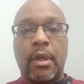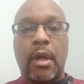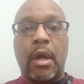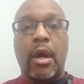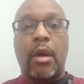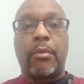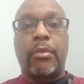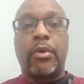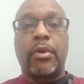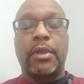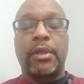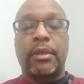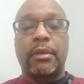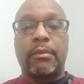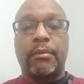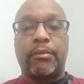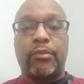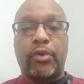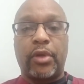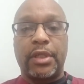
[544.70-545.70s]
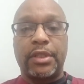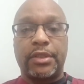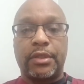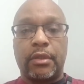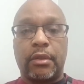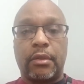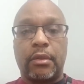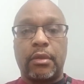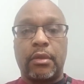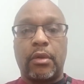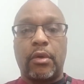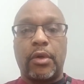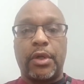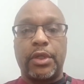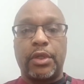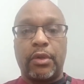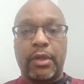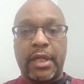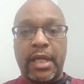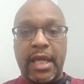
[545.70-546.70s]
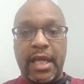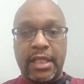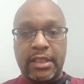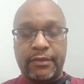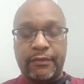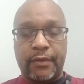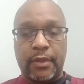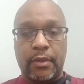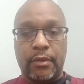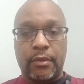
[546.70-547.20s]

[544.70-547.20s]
putting pressure on your cash flow.